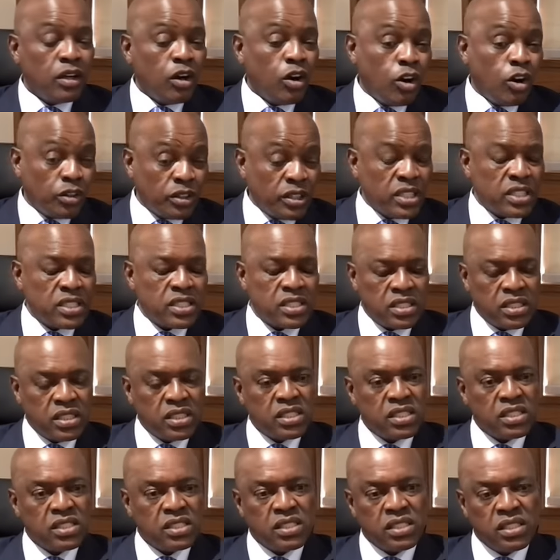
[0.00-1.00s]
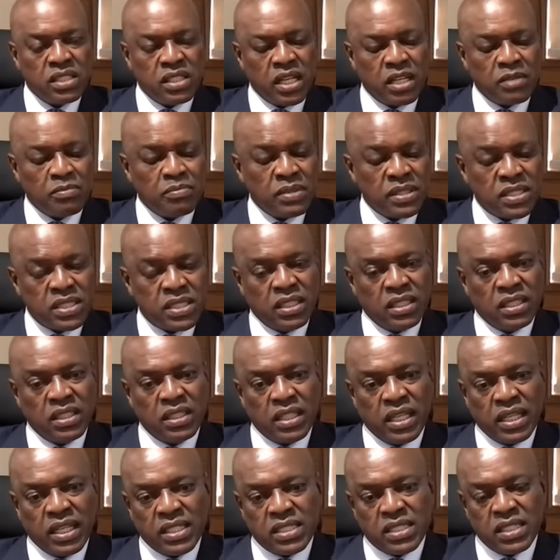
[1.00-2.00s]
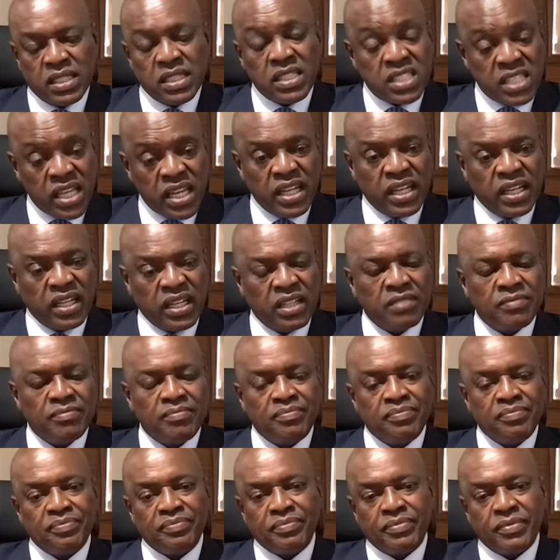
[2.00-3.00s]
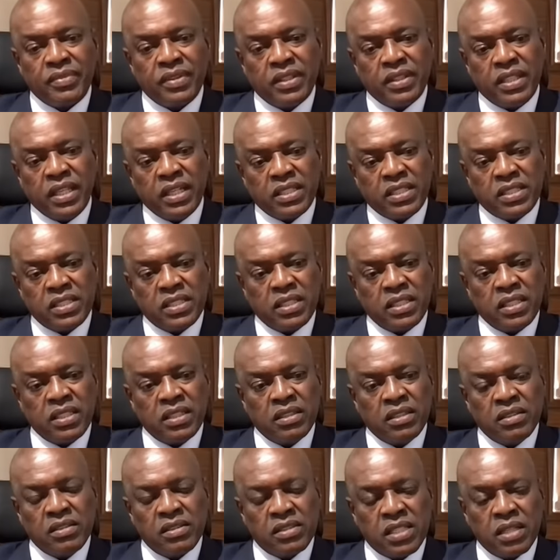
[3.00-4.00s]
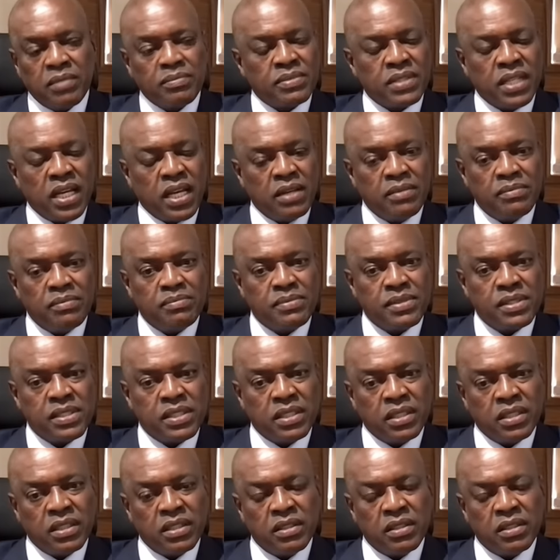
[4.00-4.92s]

honest in in admitting that and saying that uh, sometimes